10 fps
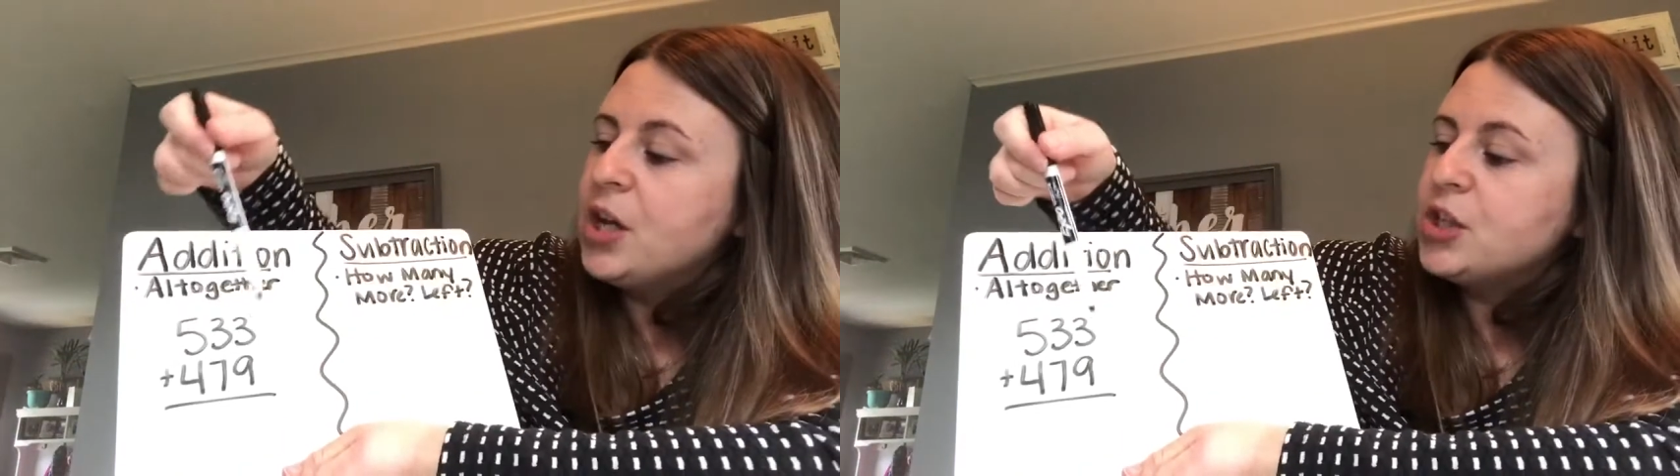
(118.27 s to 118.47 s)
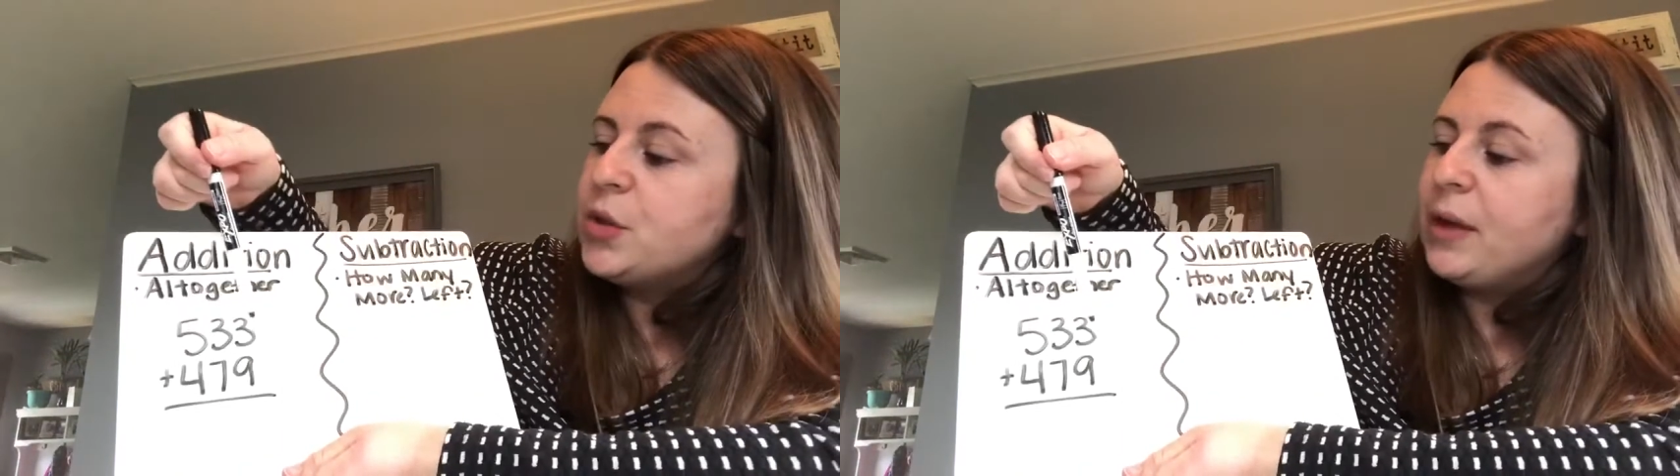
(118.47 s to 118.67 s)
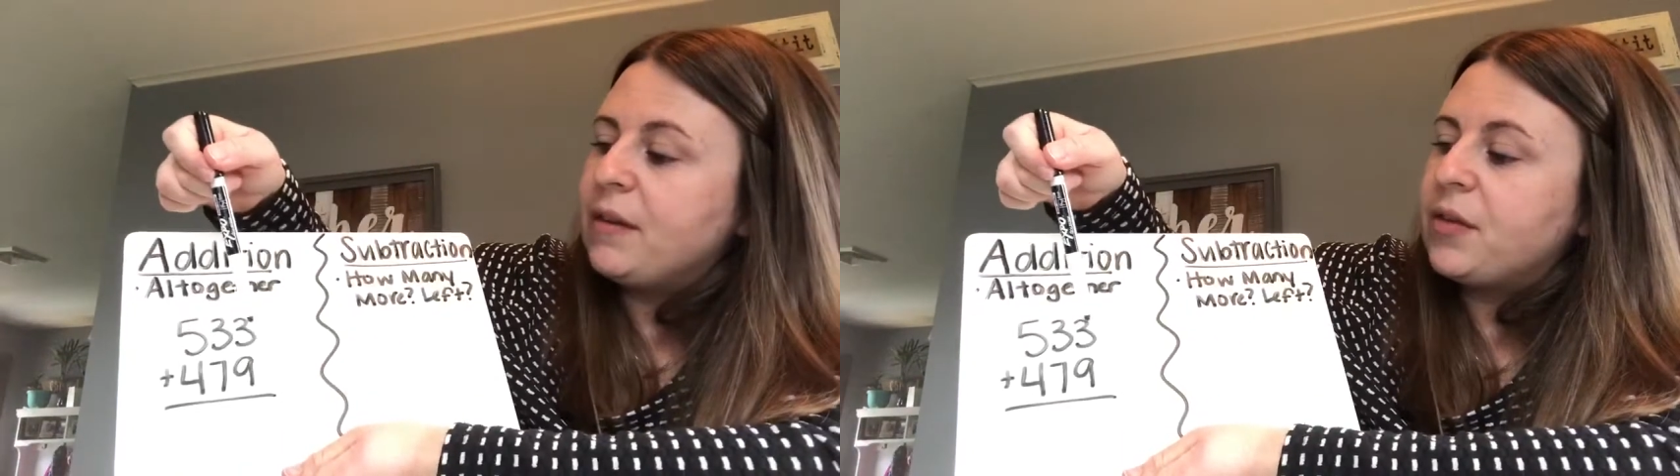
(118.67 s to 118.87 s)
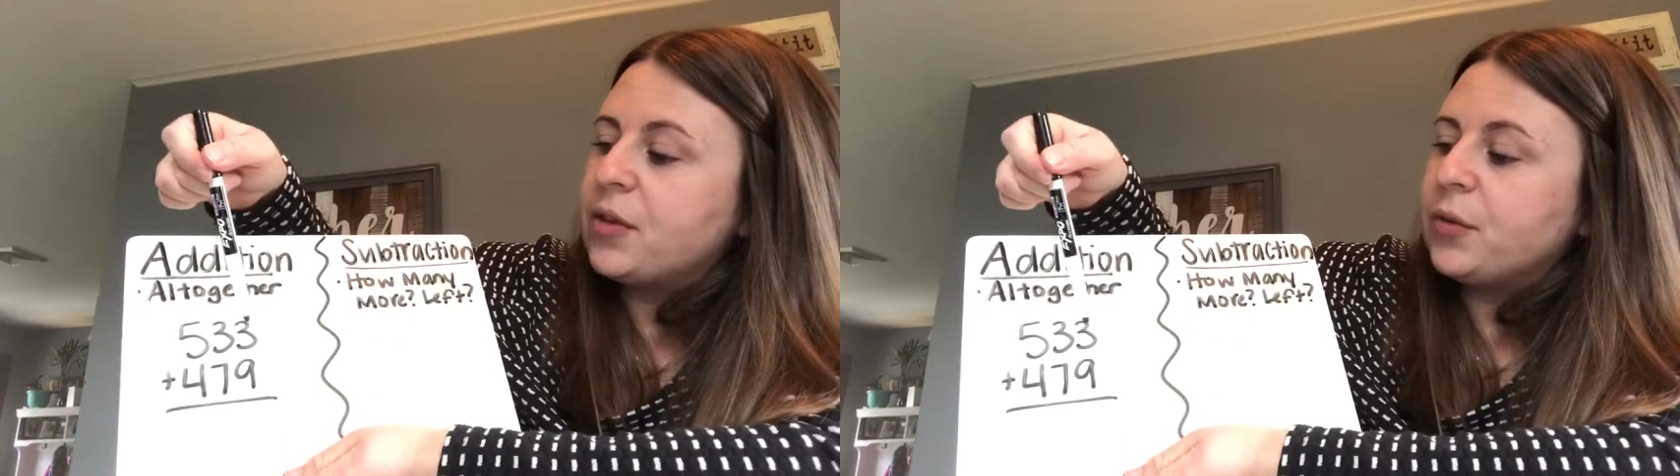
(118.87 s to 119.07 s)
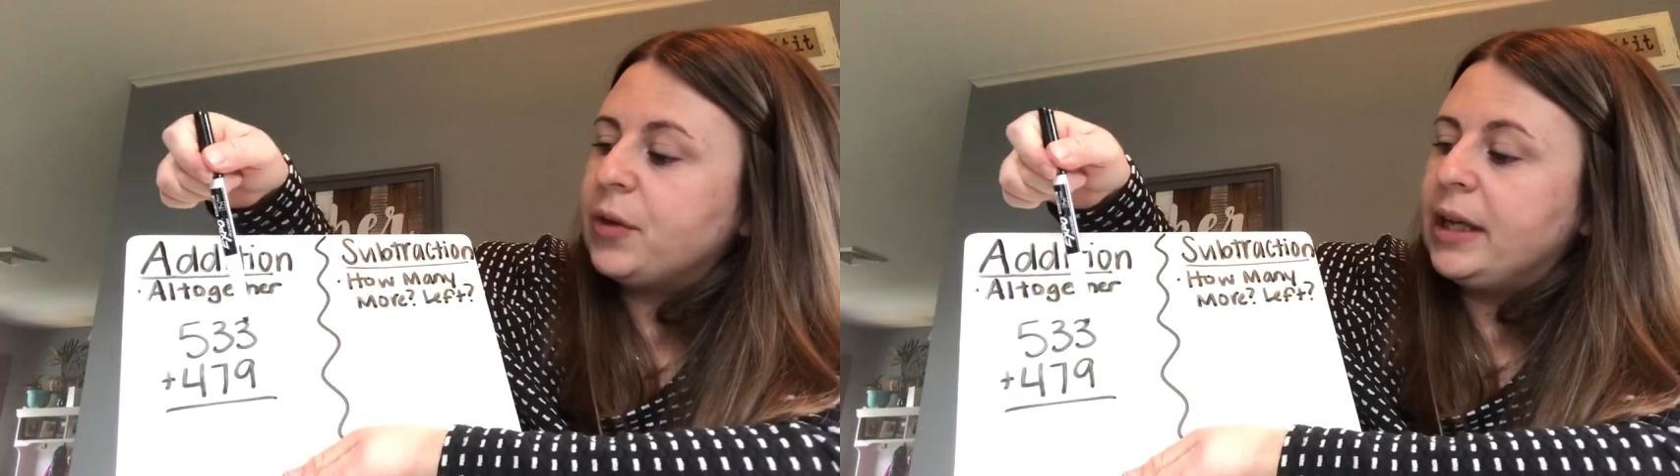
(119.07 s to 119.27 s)
So we have
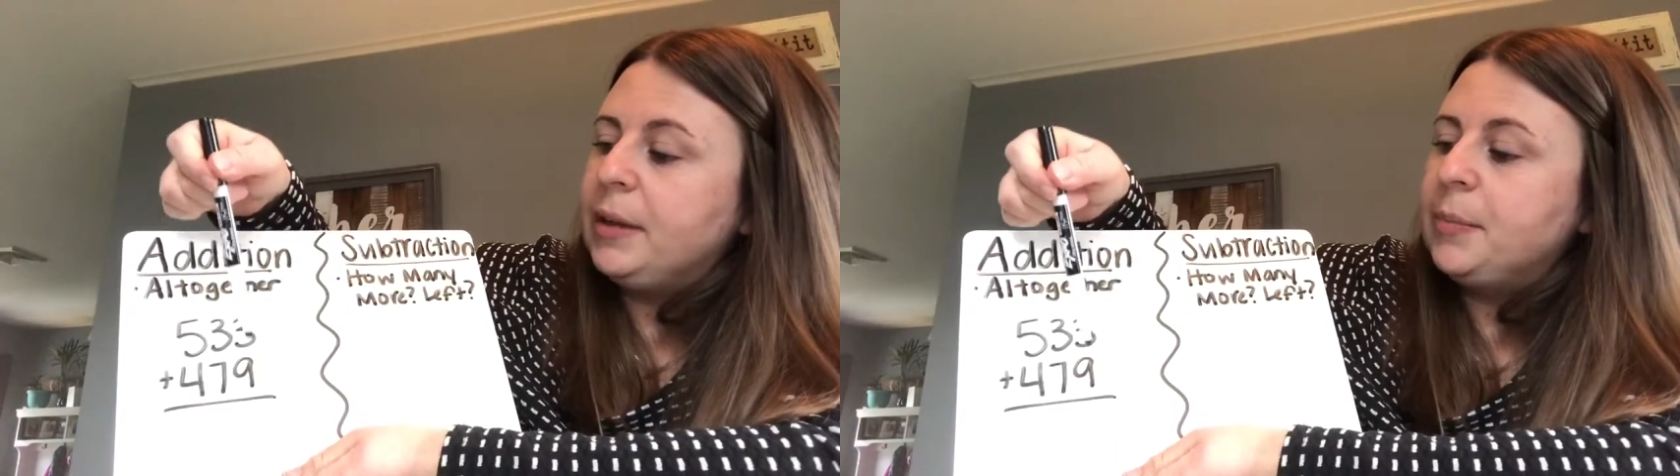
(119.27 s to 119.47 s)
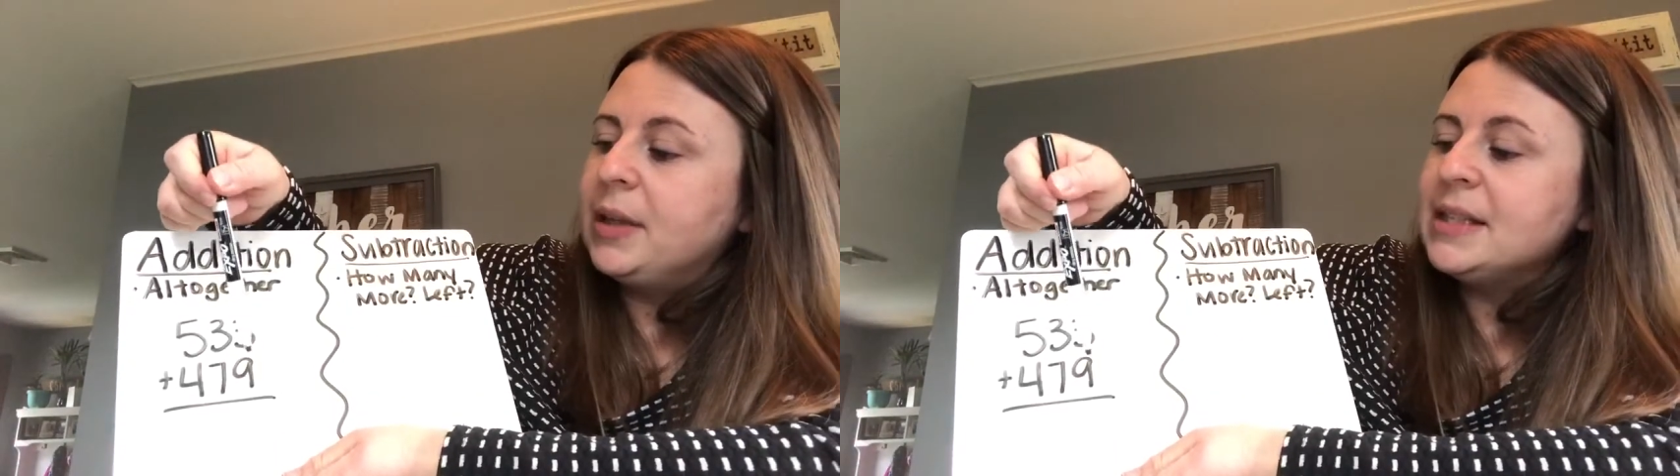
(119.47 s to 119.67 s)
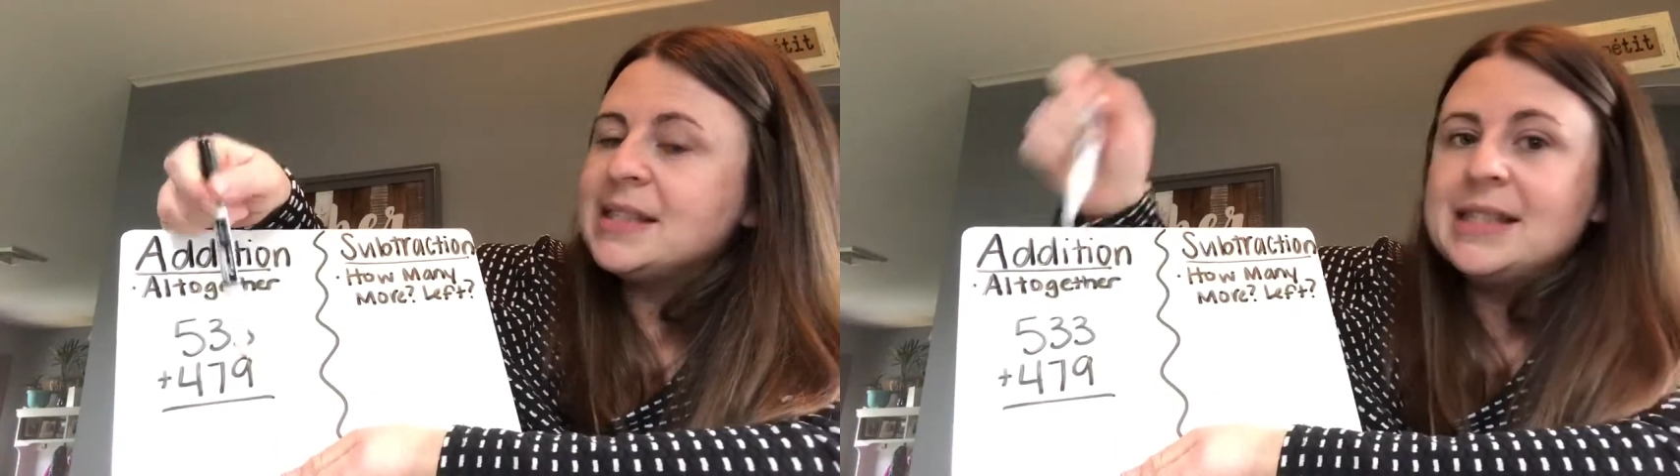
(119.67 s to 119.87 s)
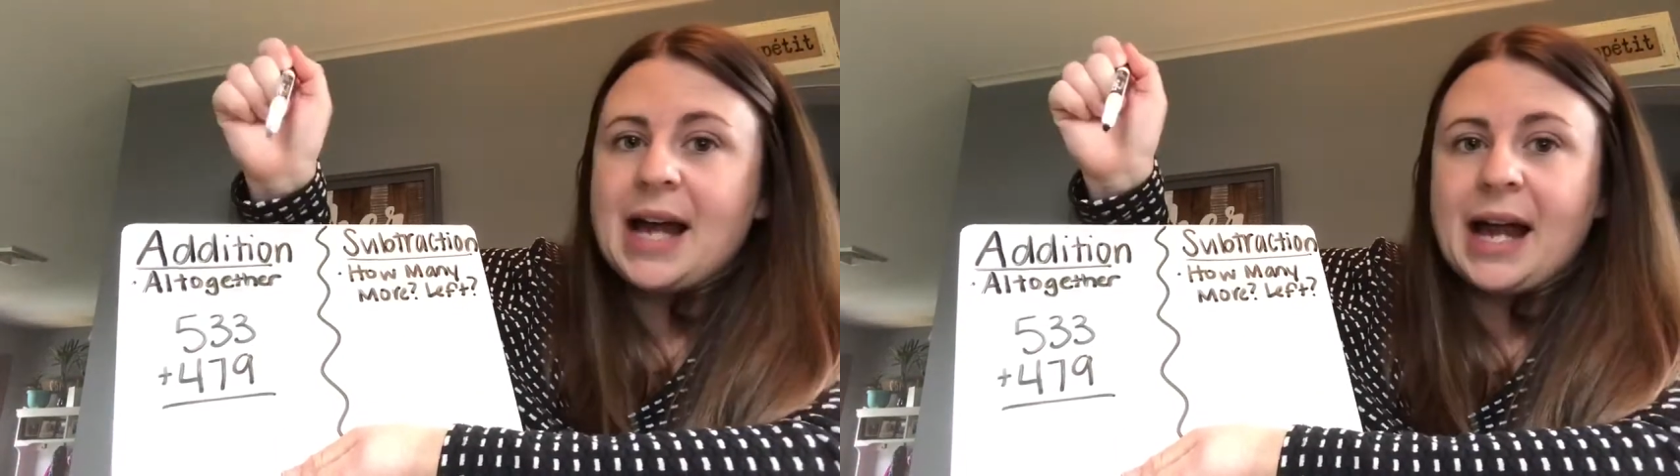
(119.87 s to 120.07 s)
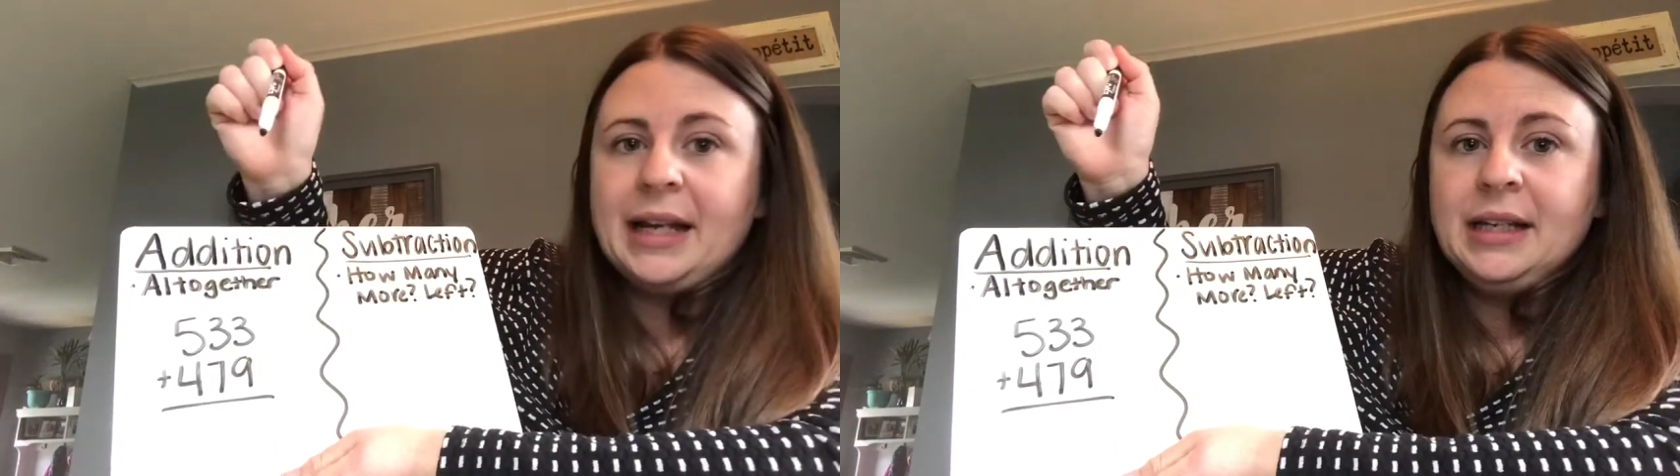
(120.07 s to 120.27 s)
3 plus
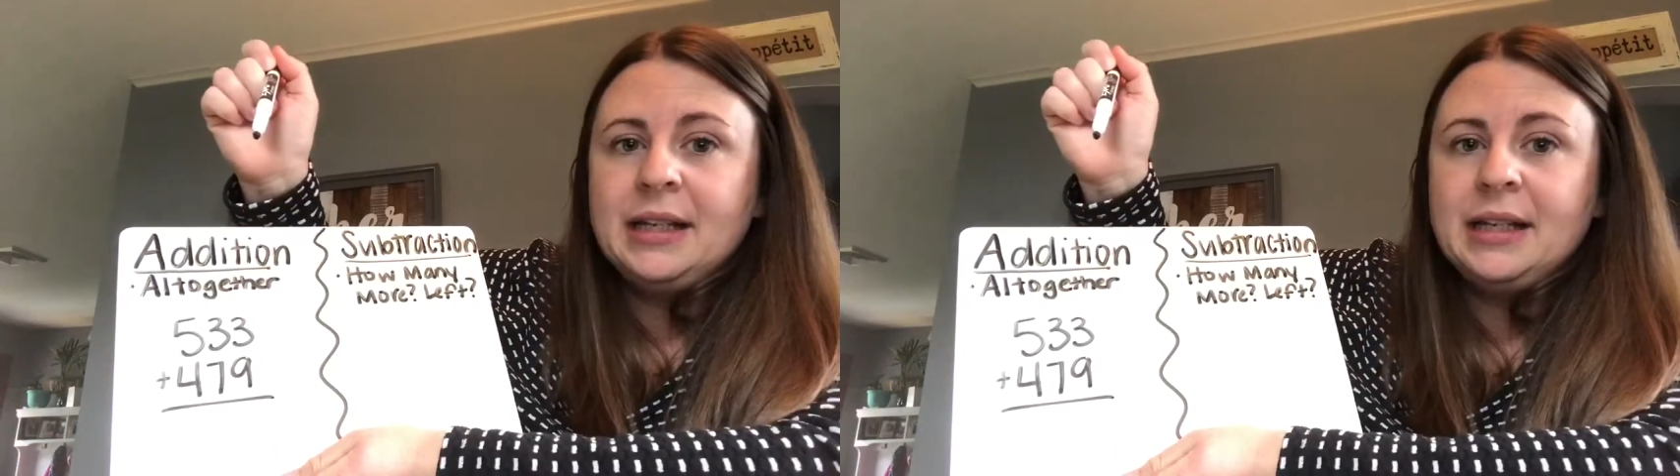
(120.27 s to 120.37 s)
9